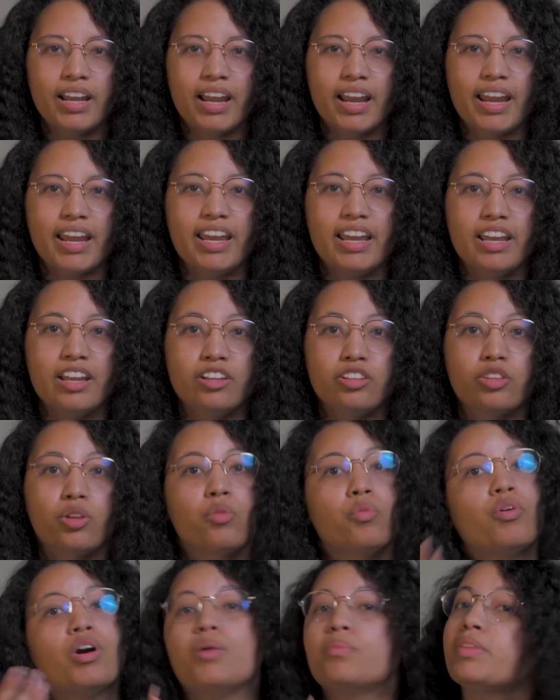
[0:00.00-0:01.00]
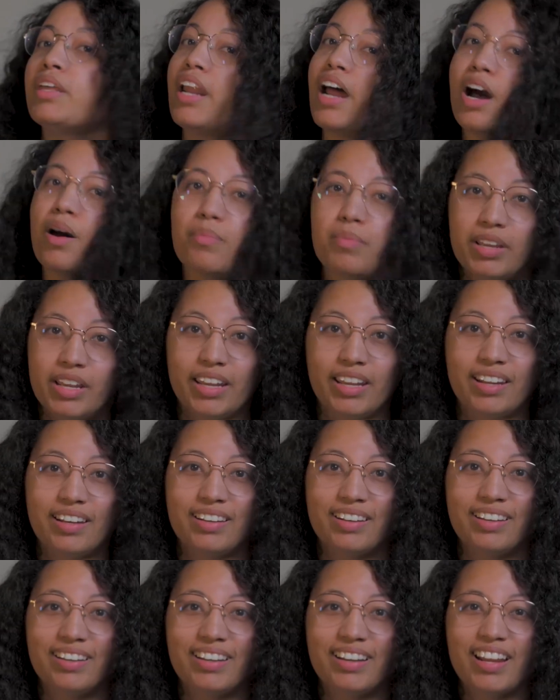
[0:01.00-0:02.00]
in the realm that I'm in.
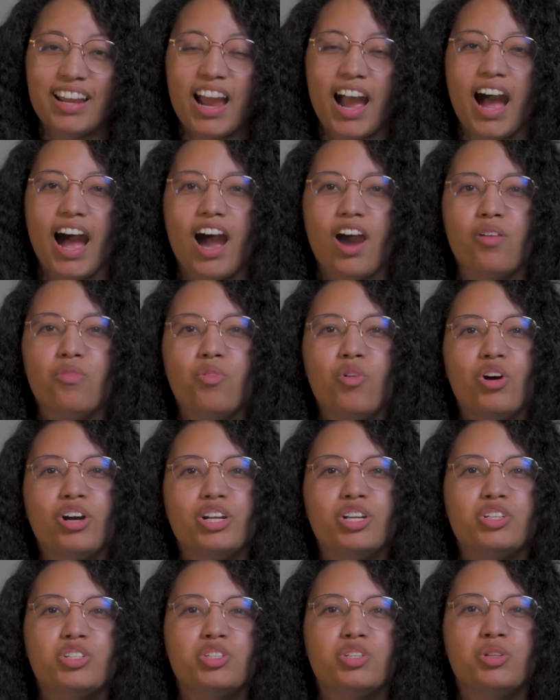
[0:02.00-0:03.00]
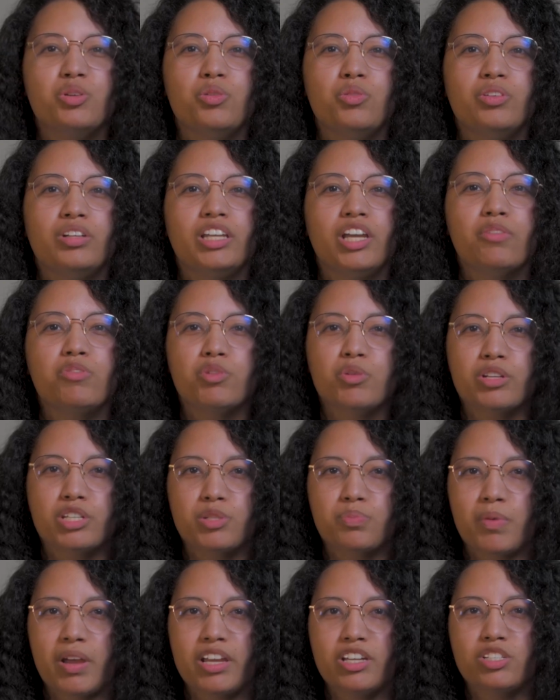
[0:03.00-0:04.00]
I wanted to give you a
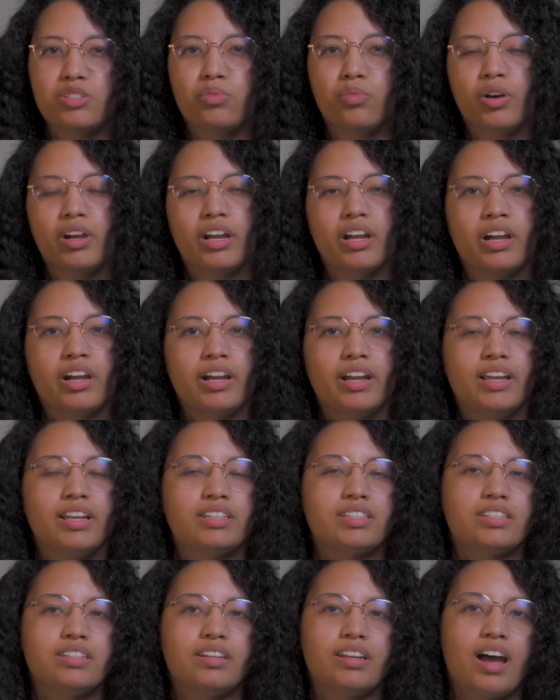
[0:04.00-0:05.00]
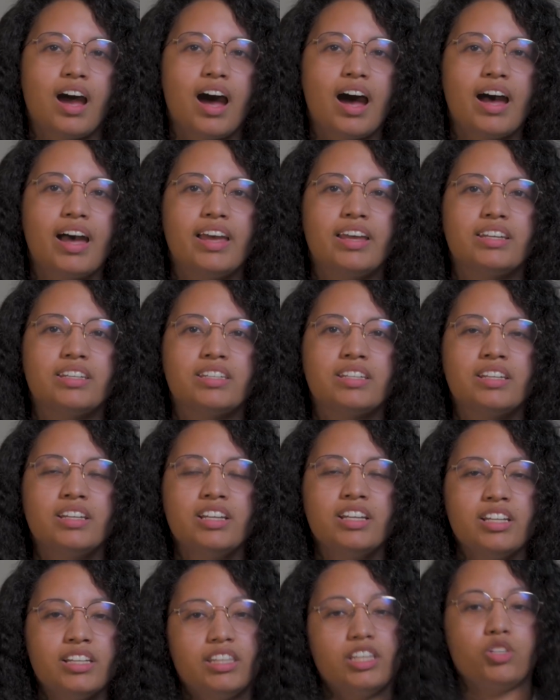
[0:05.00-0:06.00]
space where it's not
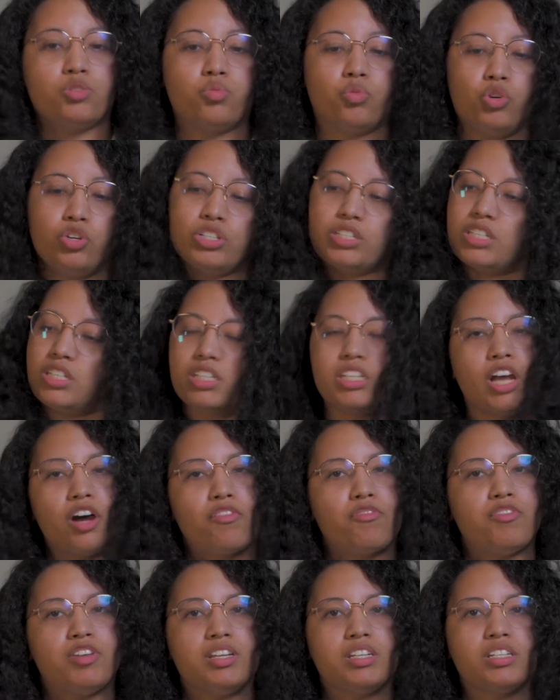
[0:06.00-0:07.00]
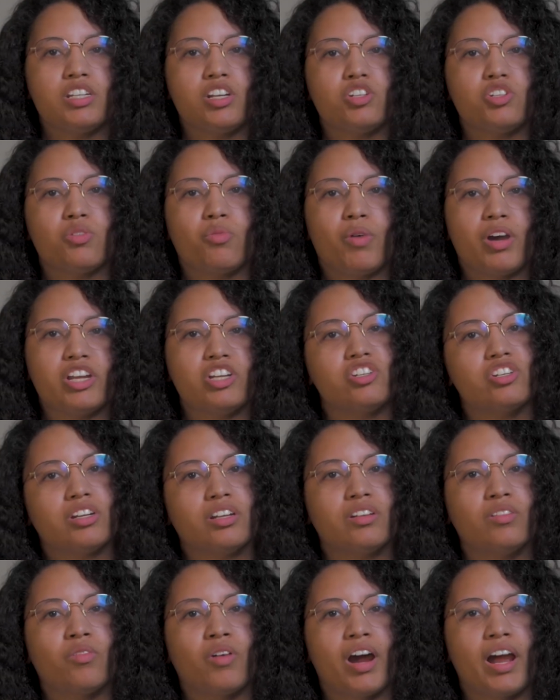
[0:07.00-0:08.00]
this real stuffy situation,
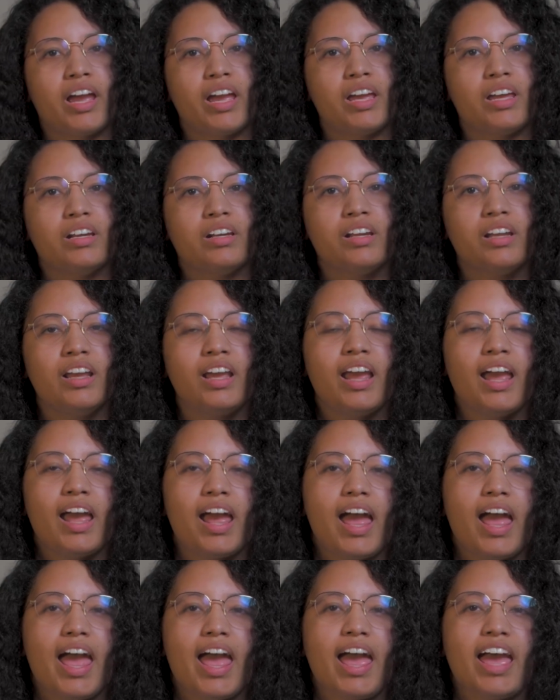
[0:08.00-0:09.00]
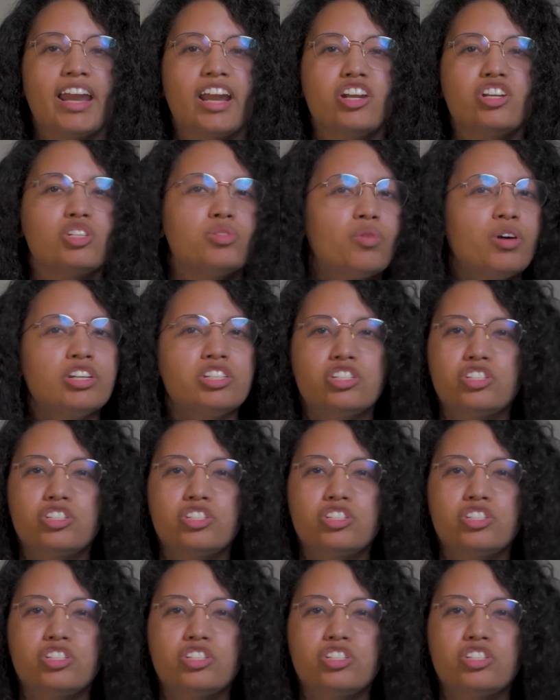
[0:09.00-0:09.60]
right? And I just wanted to